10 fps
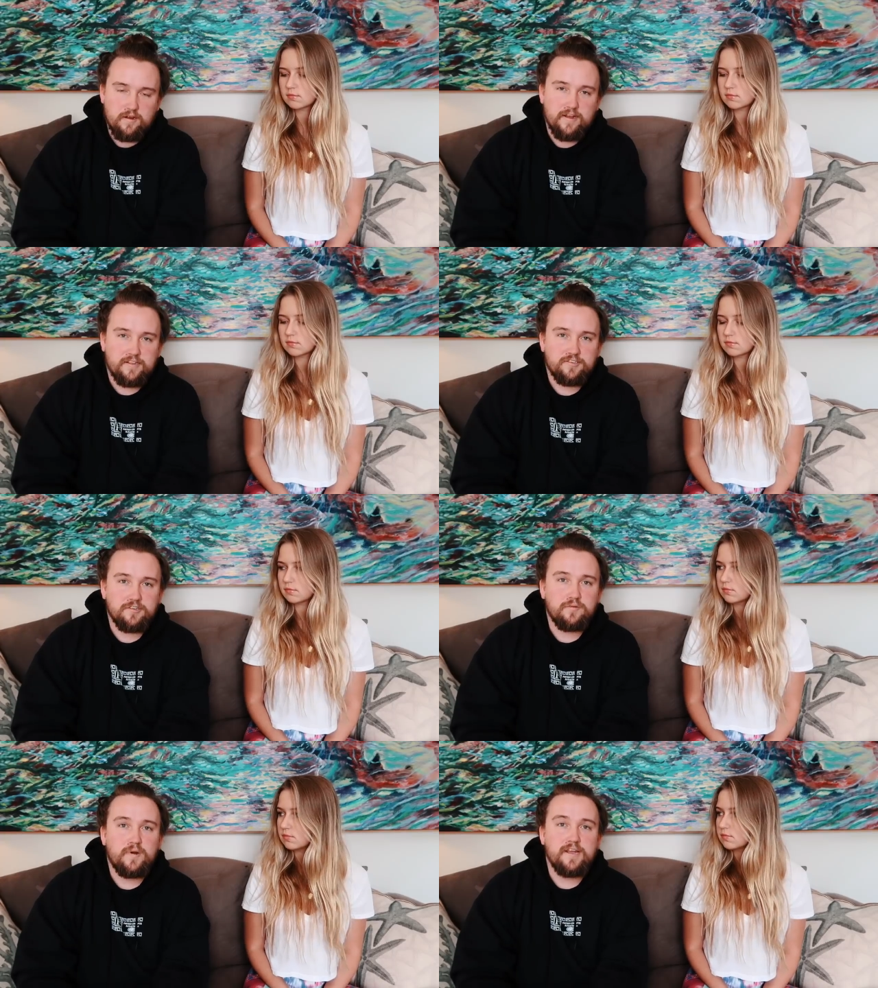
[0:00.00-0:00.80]
Speaker 1: Alright,
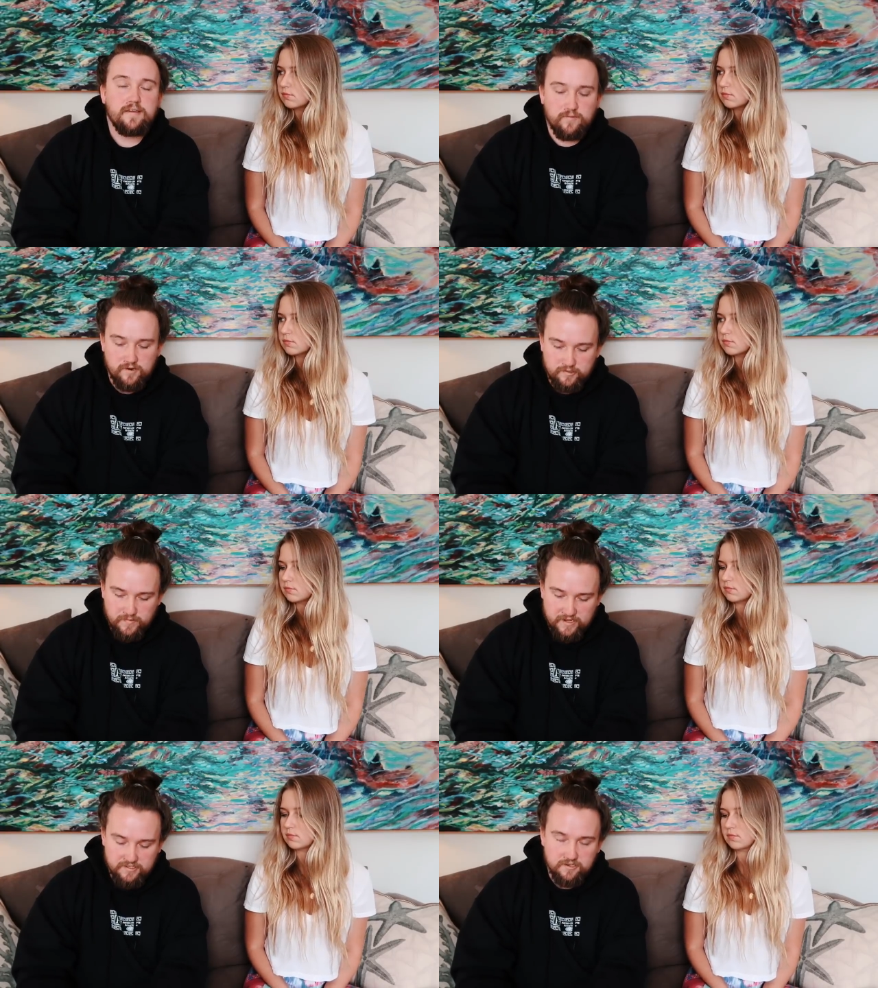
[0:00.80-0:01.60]
so the way that works
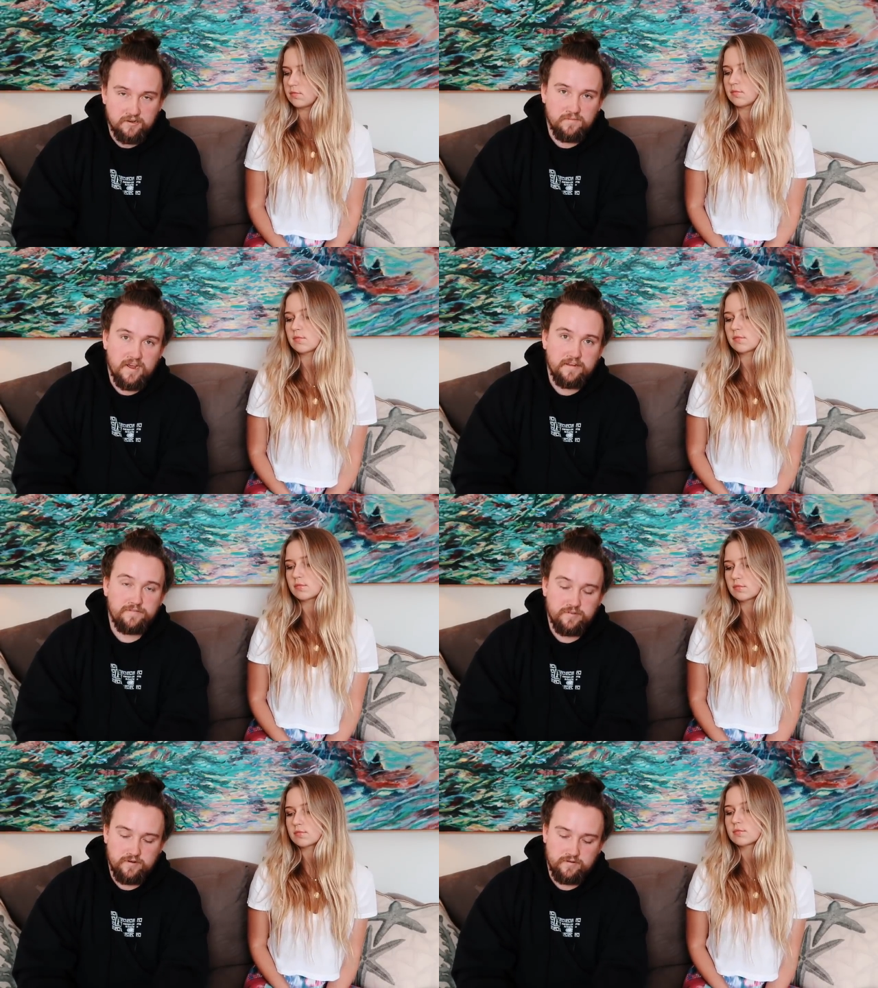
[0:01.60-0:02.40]
best on my
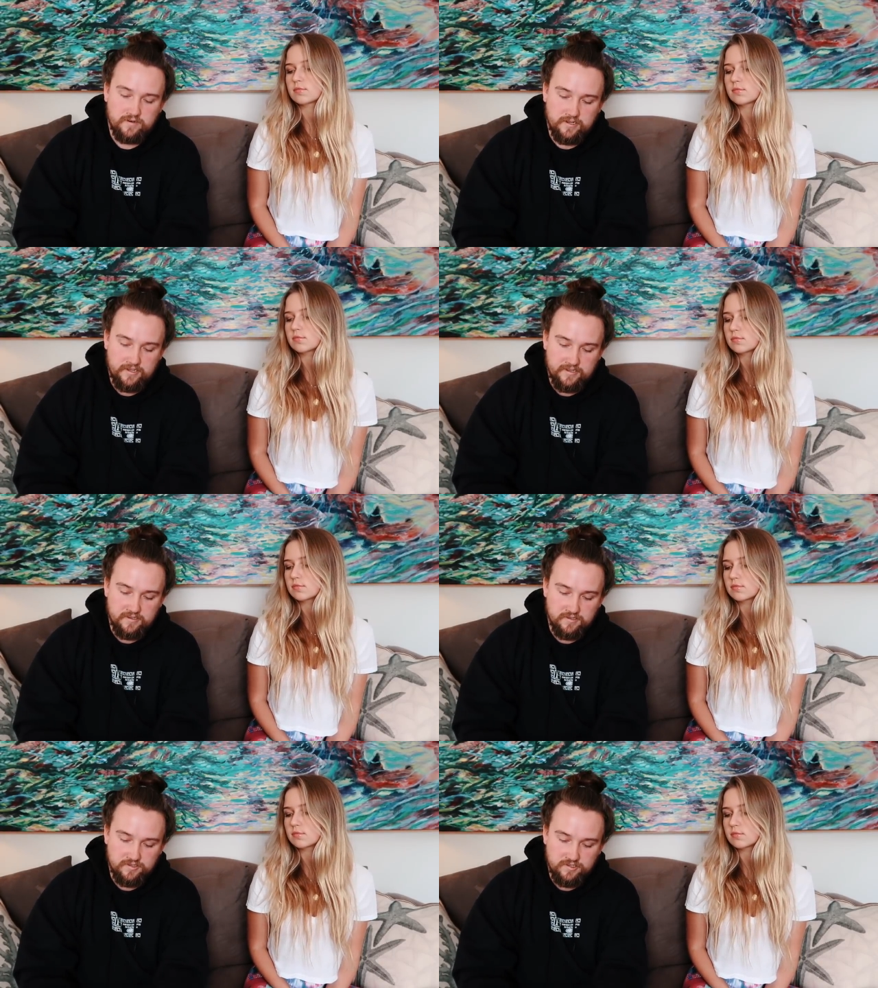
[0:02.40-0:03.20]
phone
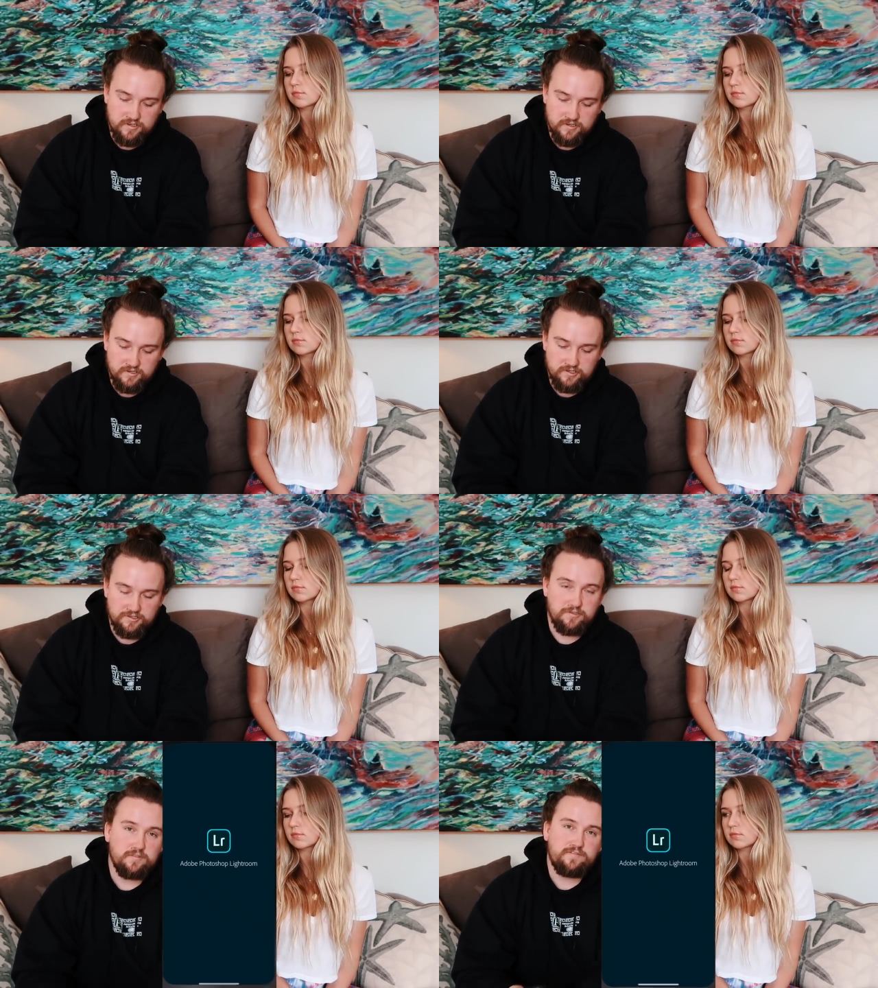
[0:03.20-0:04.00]
is to
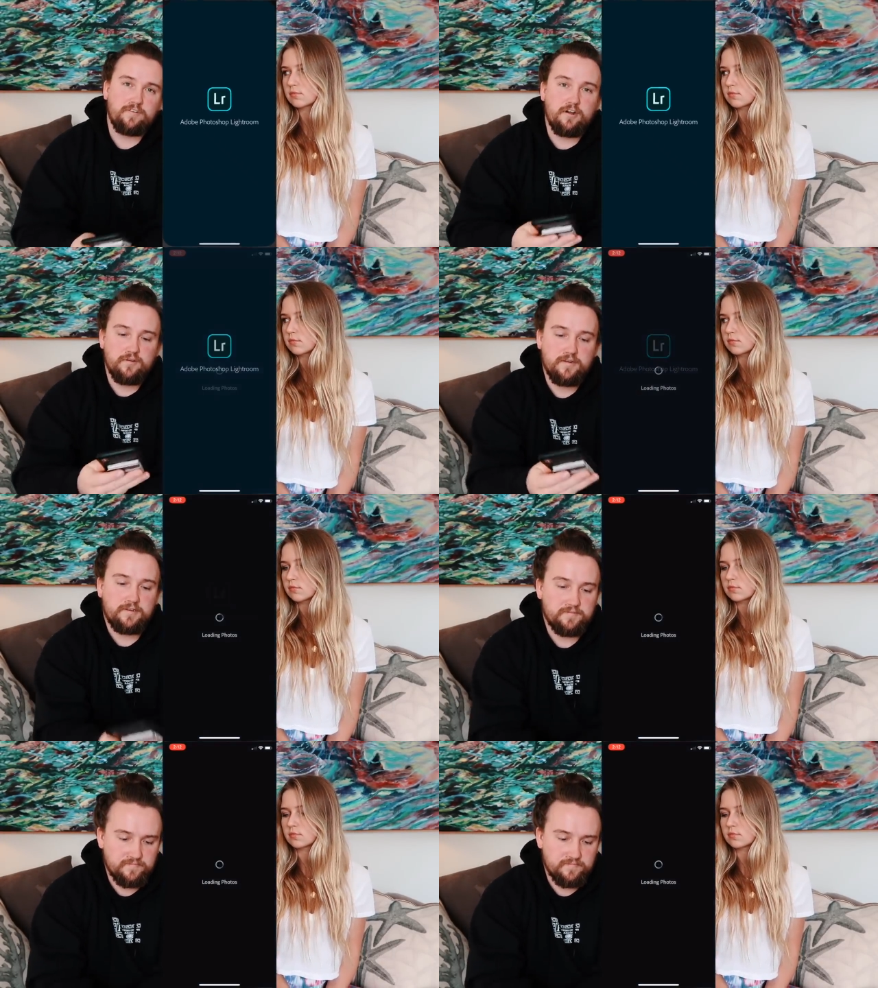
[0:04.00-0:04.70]
do the following.